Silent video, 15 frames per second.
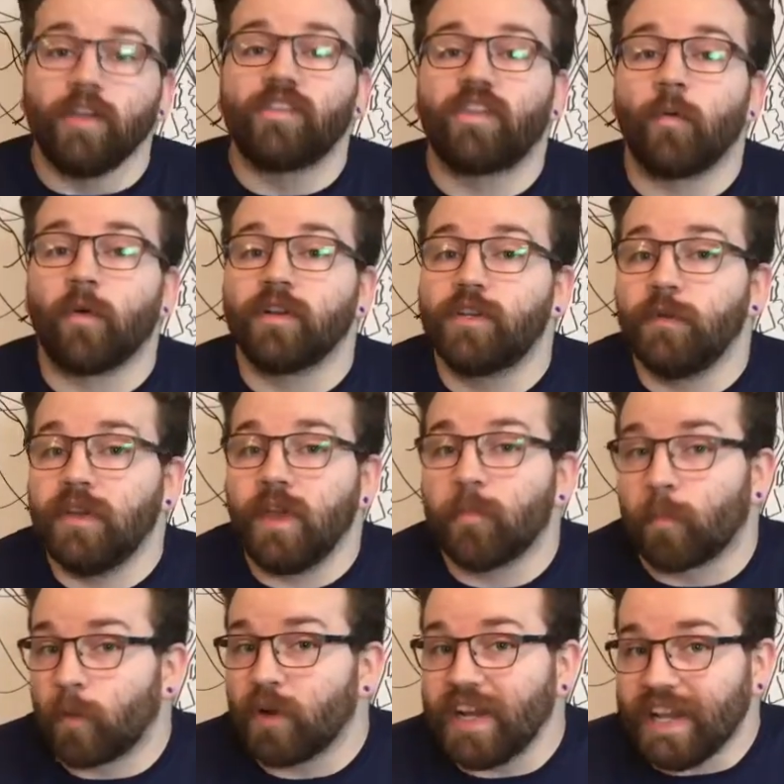So we're doing a
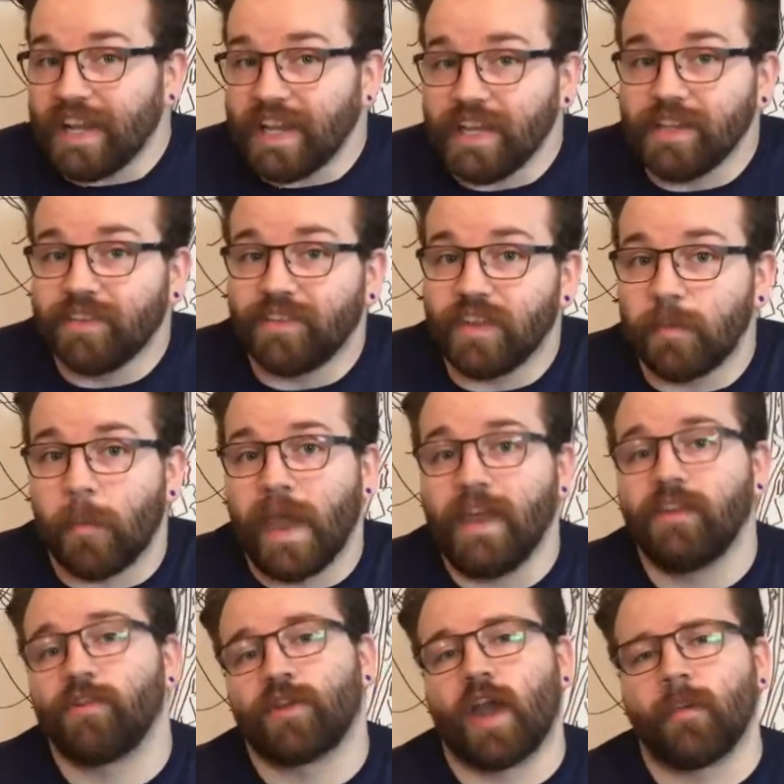pretty easy
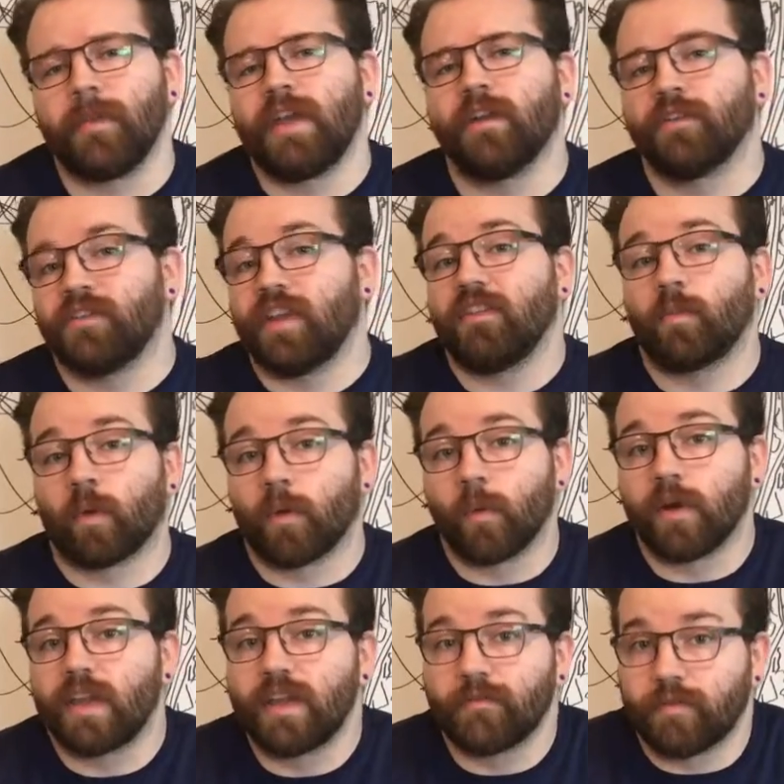paint job here since we're
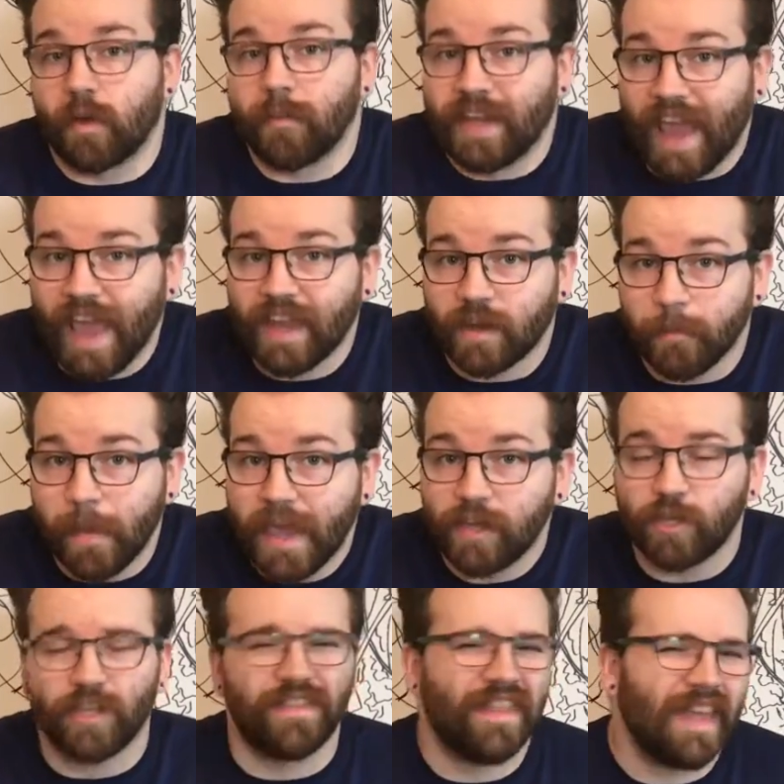working from an
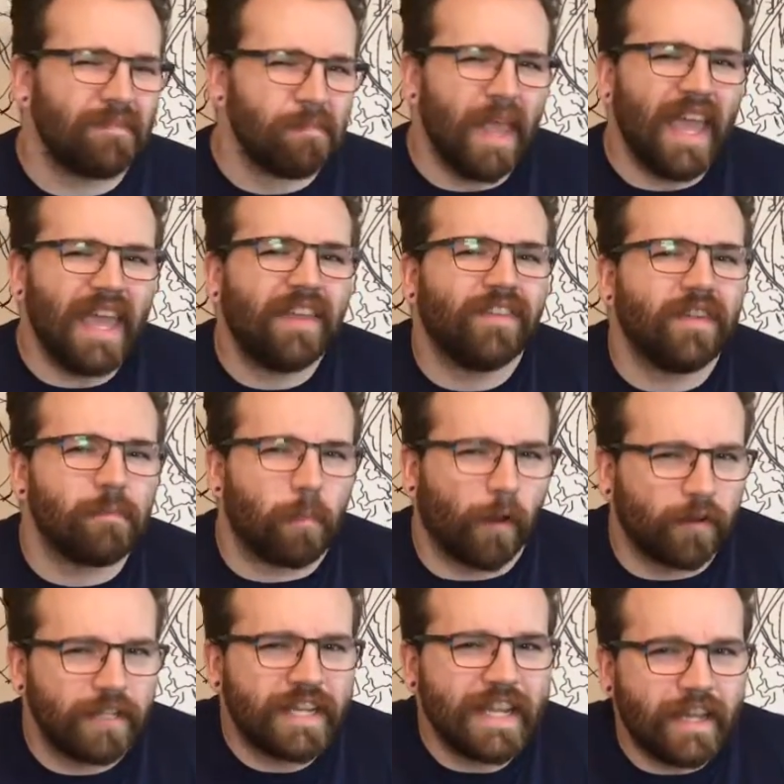animation that isn't
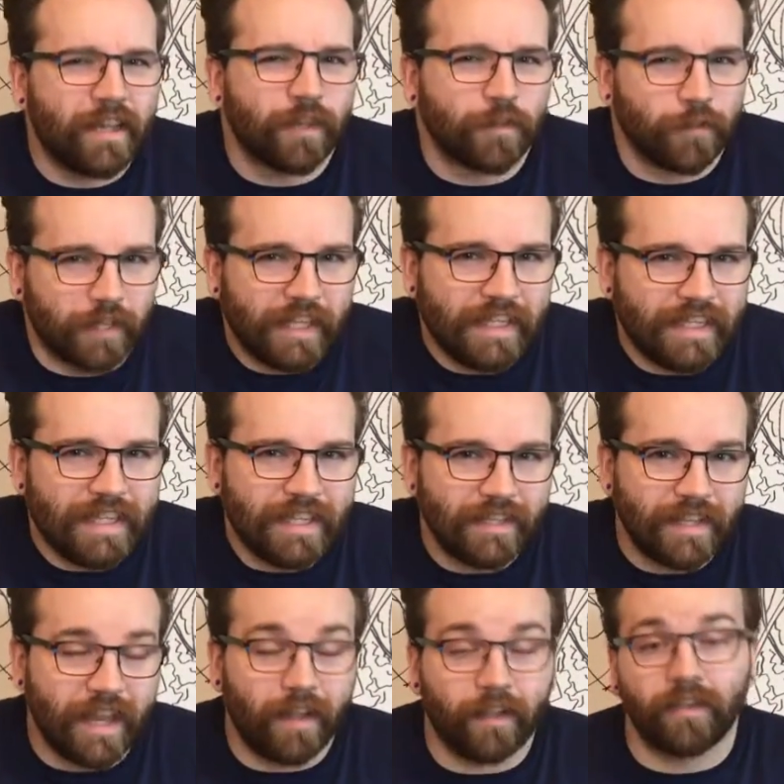particularly
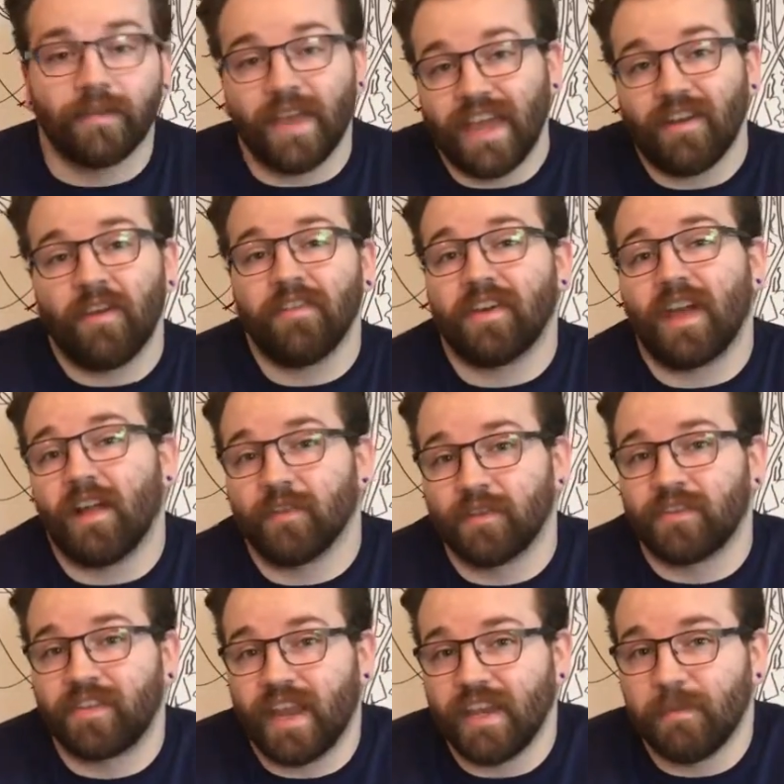detailed, and all the
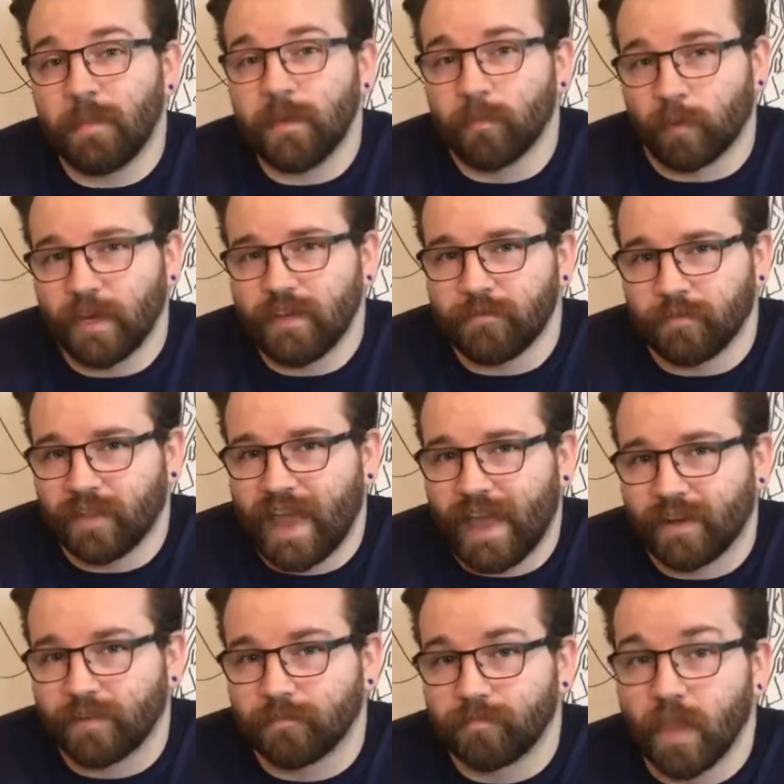colors tend to be pretty
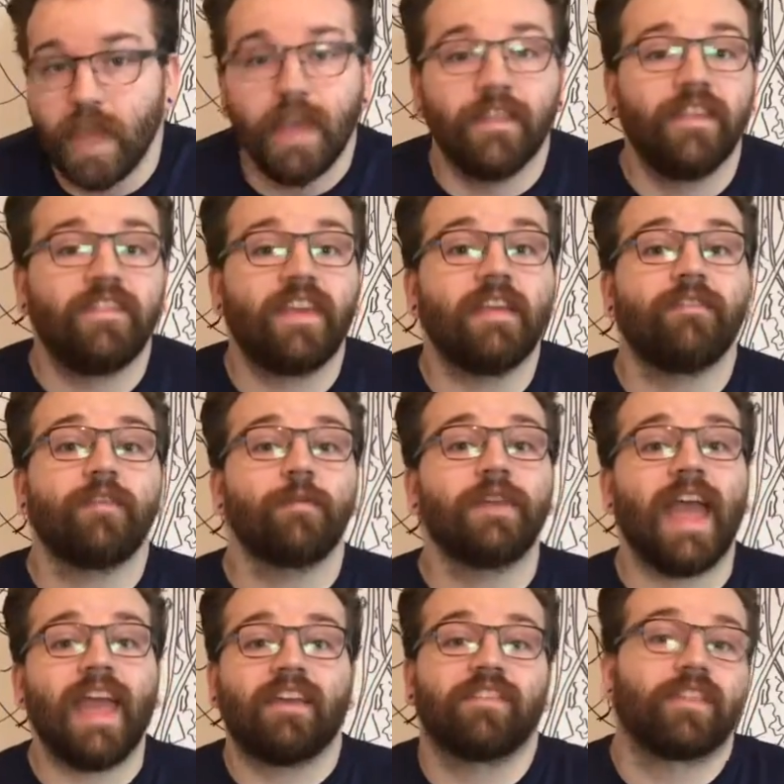flat. This gives you
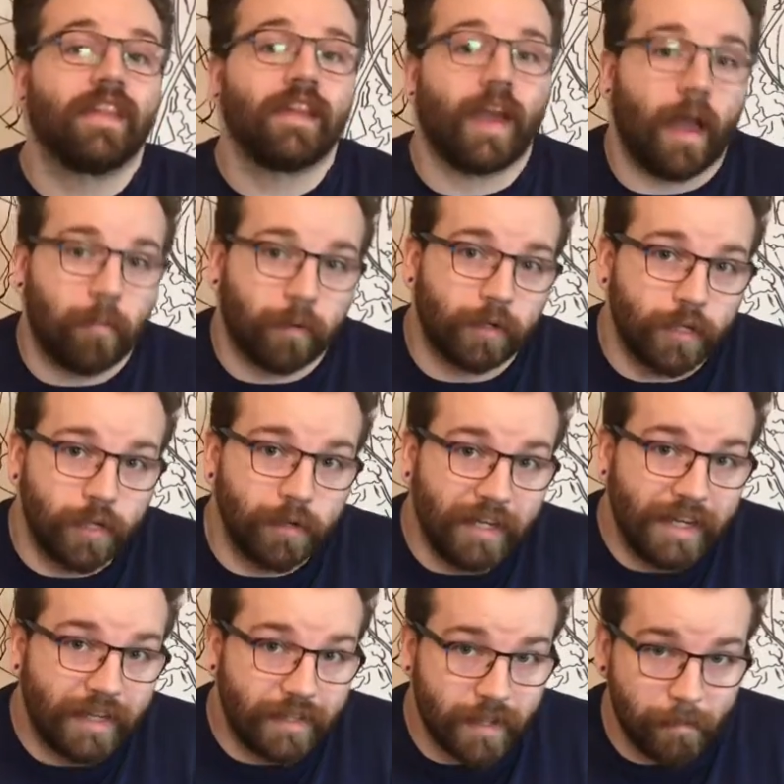an excellent
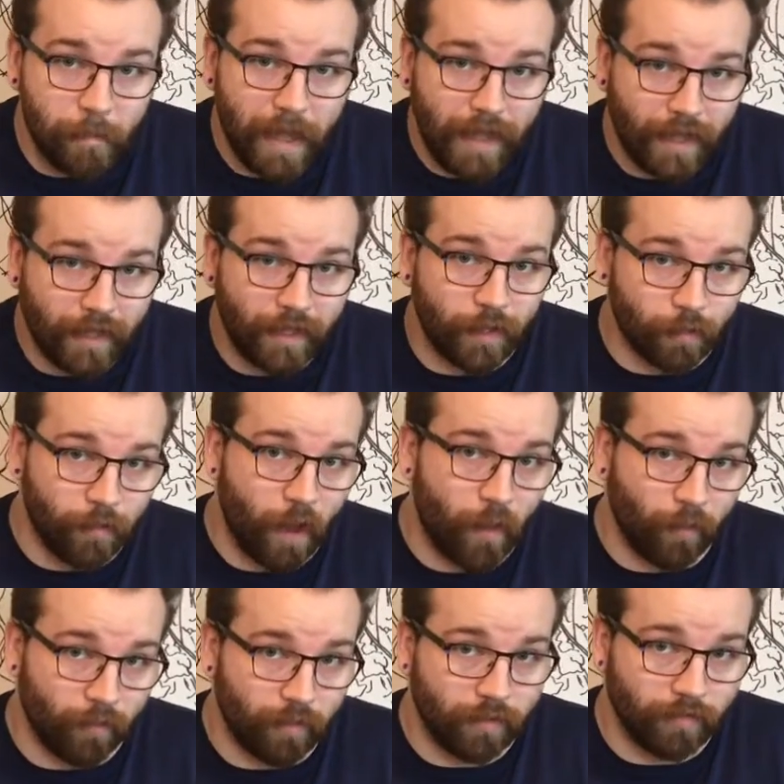opportunity to make it your
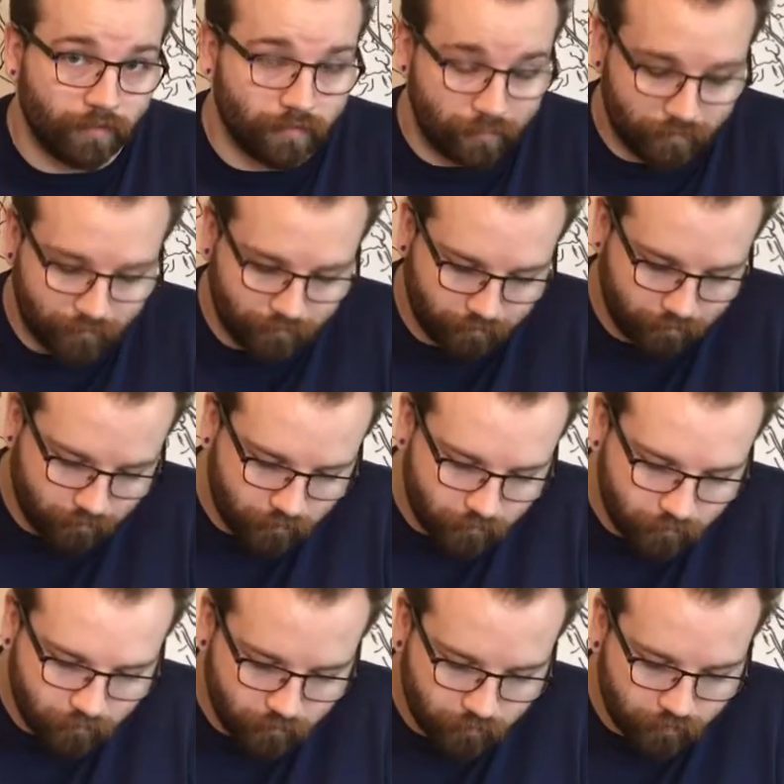own.
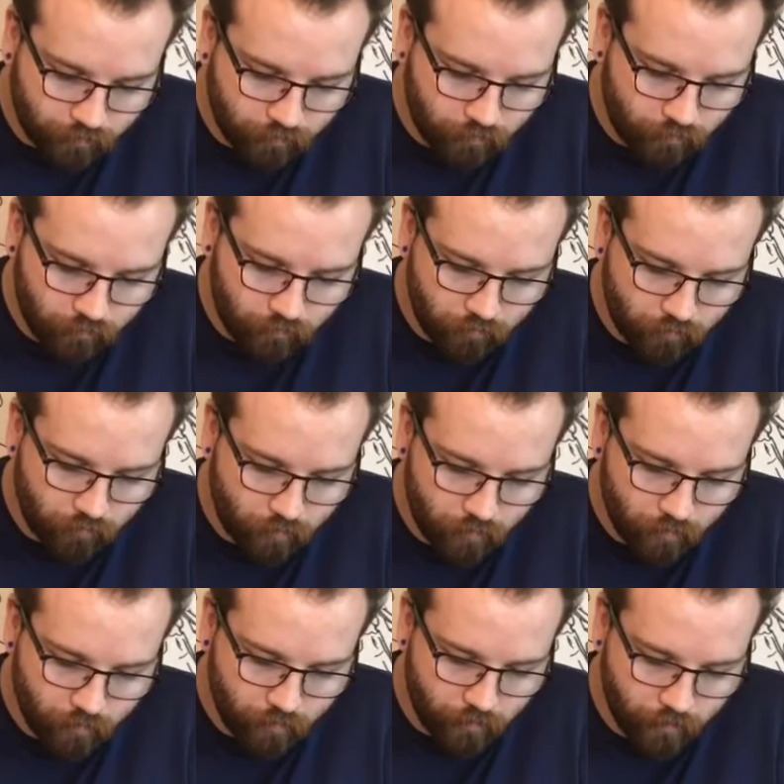First, I spray painted
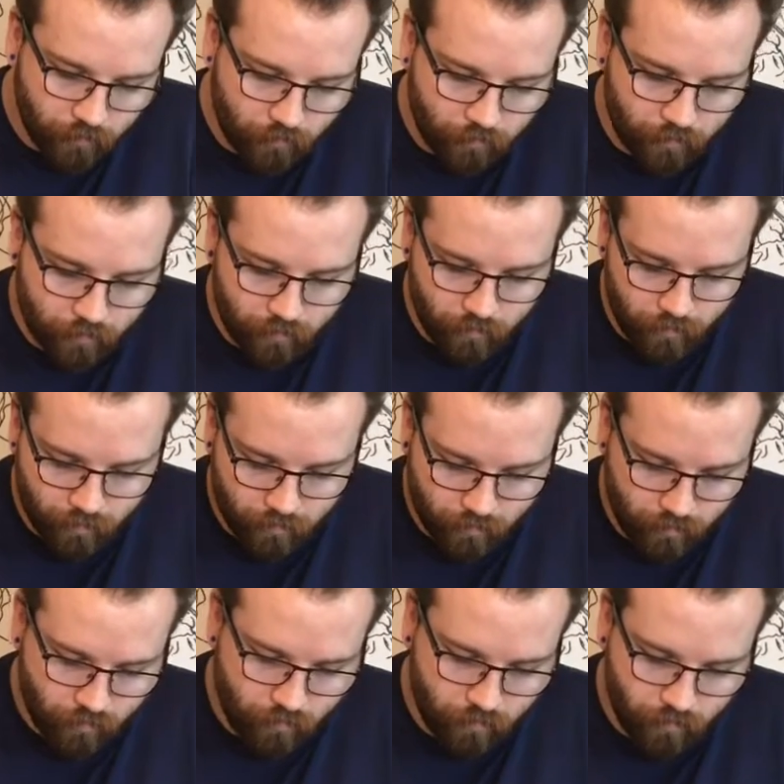the whole mask and
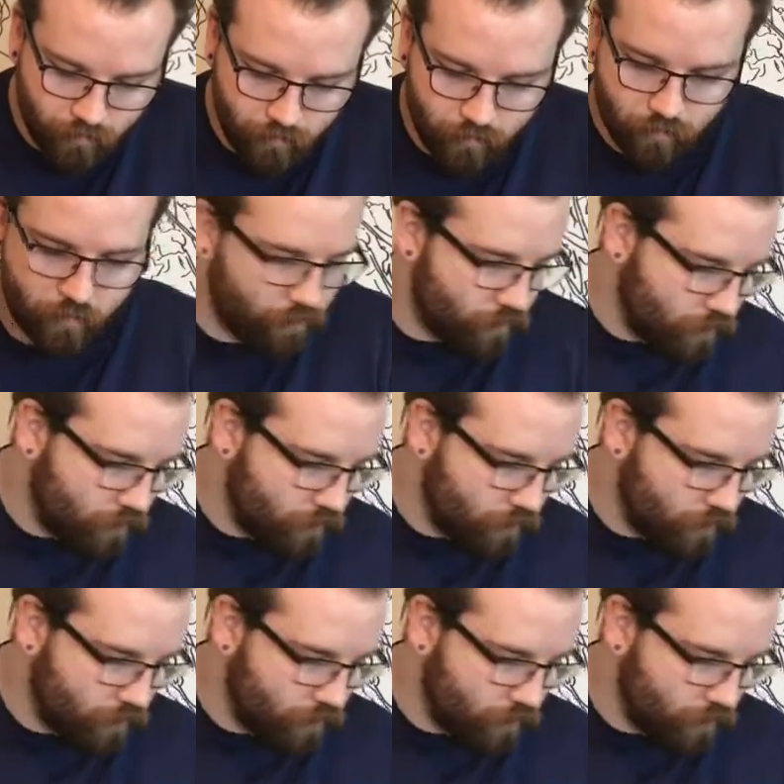earrings gold,